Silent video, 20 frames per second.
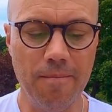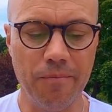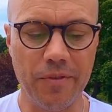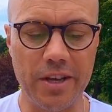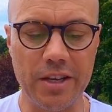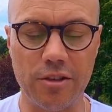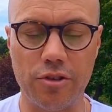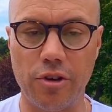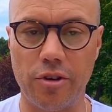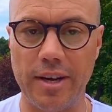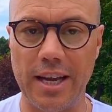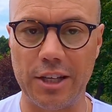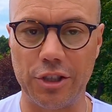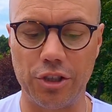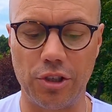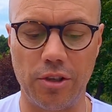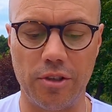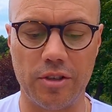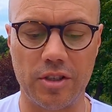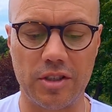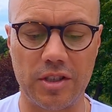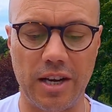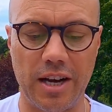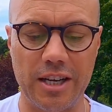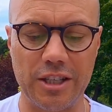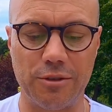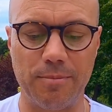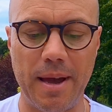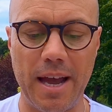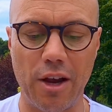international
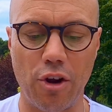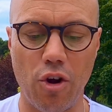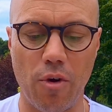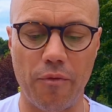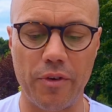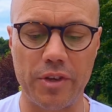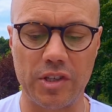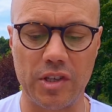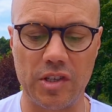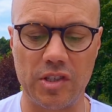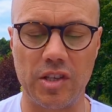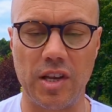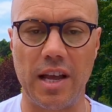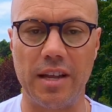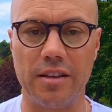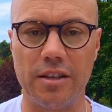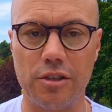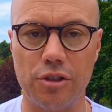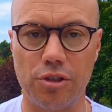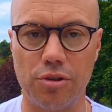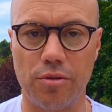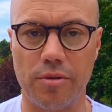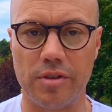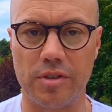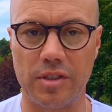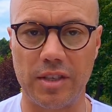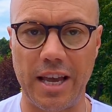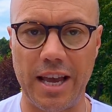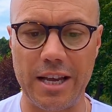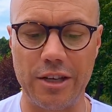sites, bank offices, and
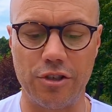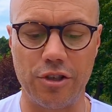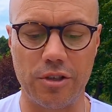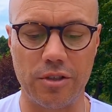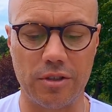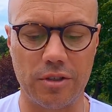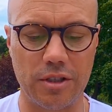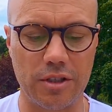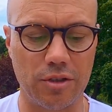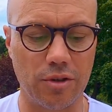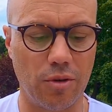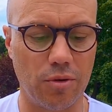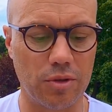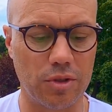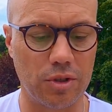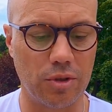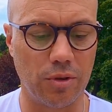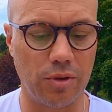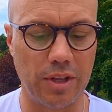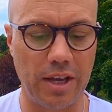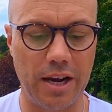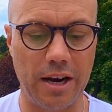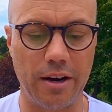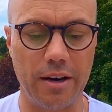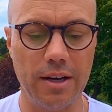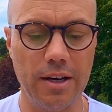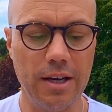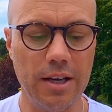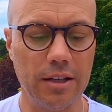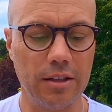insurance agents is also
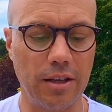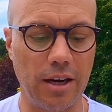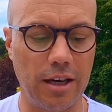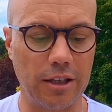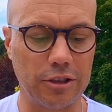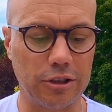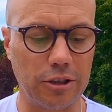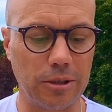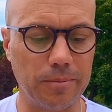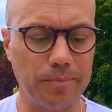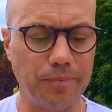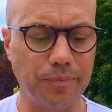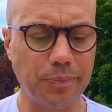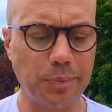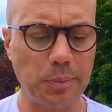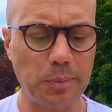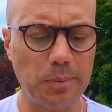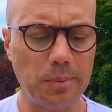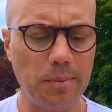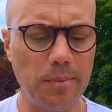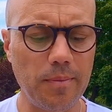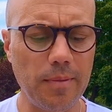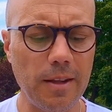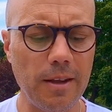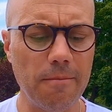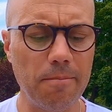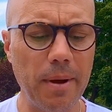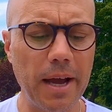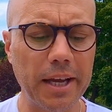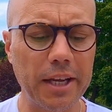their task.
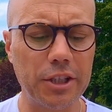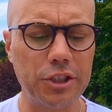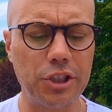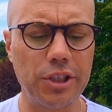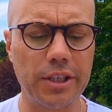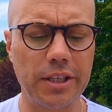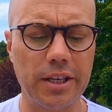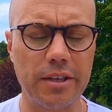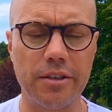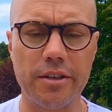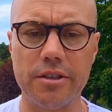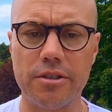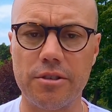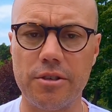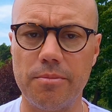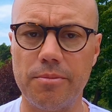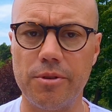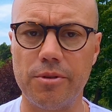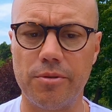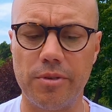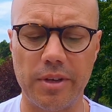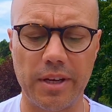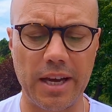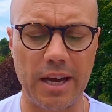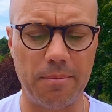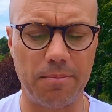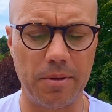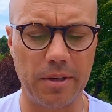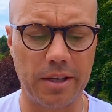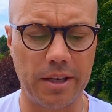Packaging and distributing
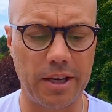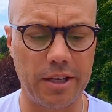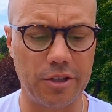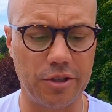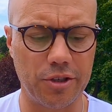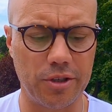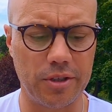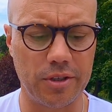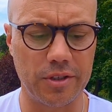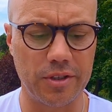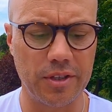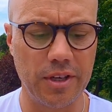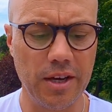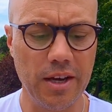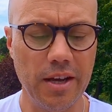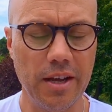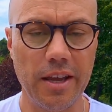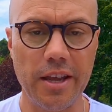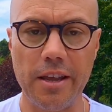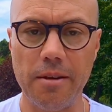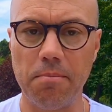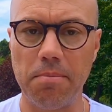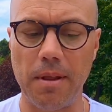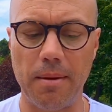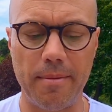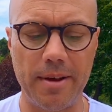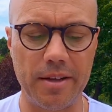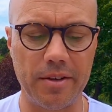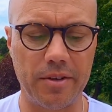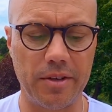applications,
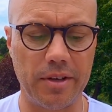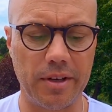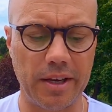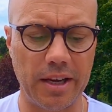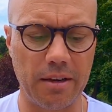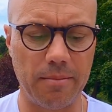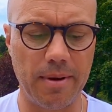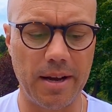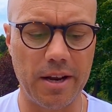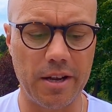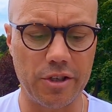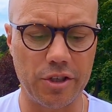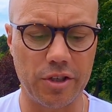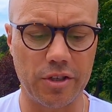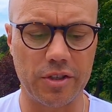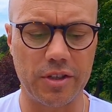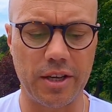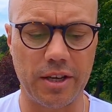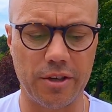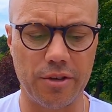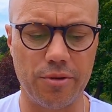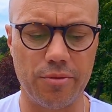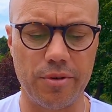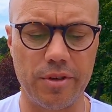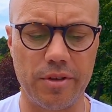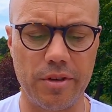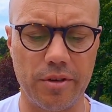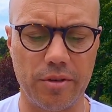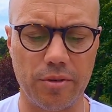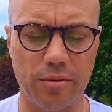implementing and managing
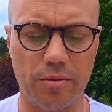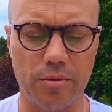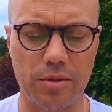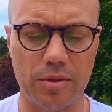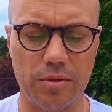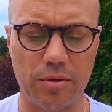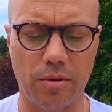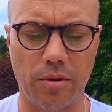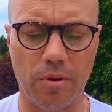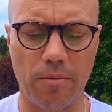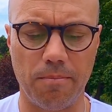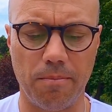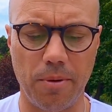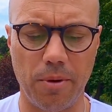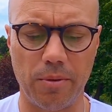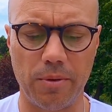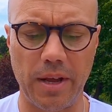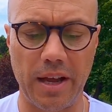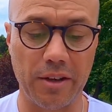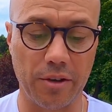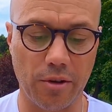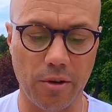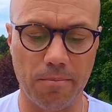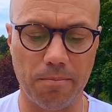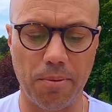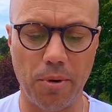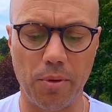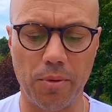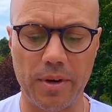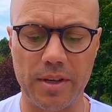security tools to
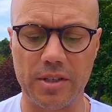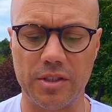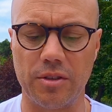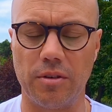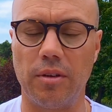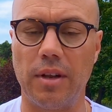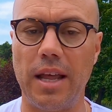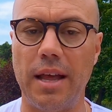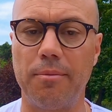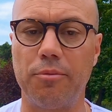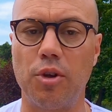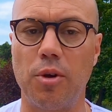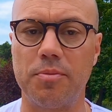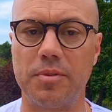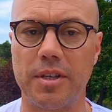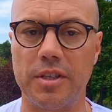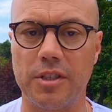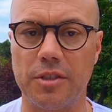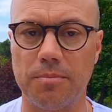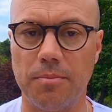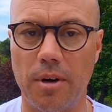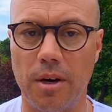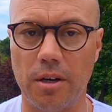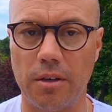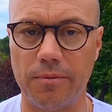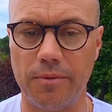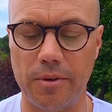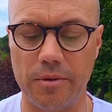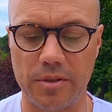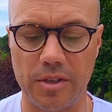components on laptops and
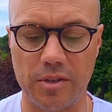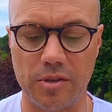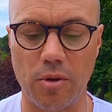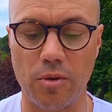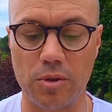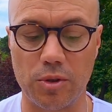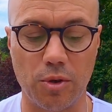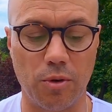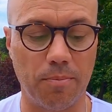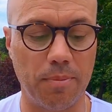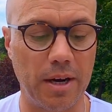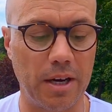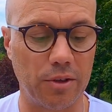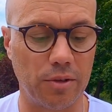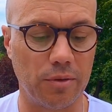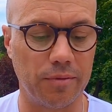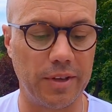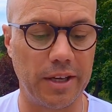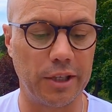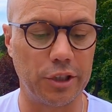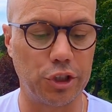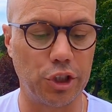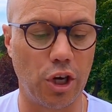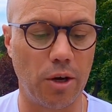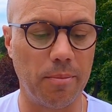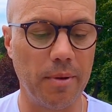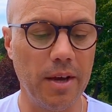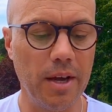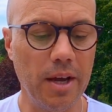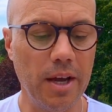smartphones is also part of their
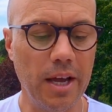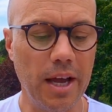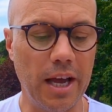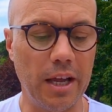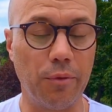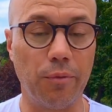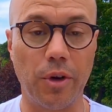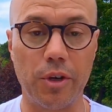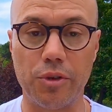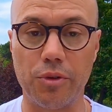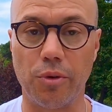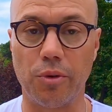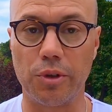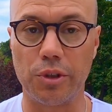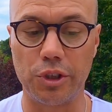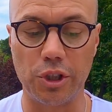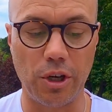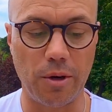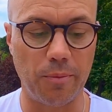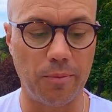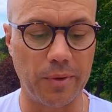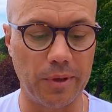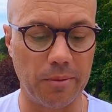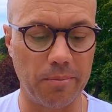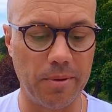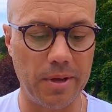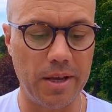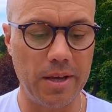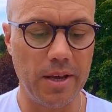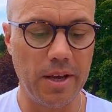job. And what your job will
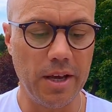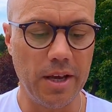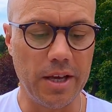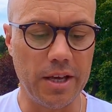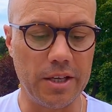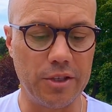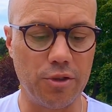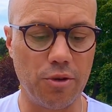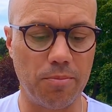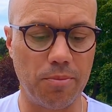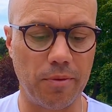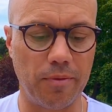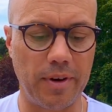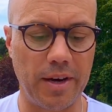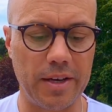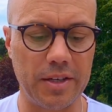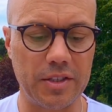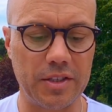be is you provide